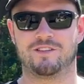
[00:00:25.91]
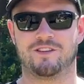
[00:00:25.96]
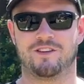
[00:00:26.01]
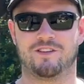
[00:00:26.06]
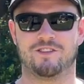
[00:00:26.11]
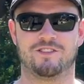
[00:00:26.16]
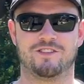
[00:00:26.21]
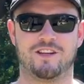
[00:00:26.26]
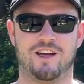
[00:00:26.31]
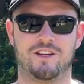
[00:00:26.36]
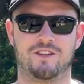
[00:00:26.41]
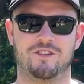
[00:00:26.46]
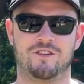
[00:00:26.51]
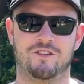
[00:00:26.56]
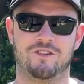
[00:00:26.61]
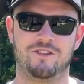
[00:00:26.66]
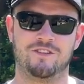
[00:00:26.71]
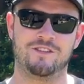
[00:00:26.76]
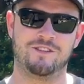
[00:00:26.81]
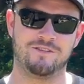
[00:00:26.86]
So stay
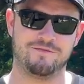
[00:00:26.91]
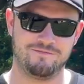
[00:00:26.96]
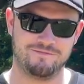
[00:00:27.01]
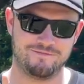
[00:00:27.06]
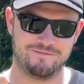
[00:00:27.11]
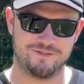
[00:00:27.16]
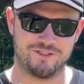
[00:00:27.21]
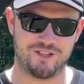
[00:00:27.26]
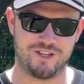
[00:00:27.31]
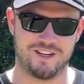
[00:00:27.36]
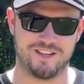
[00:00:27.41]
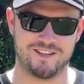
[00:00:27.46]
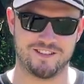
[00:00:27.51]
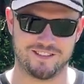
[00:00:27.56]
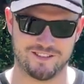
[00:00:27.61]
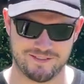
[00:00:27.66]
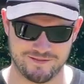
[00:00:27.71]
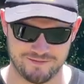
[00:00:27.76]
tuned, cheers.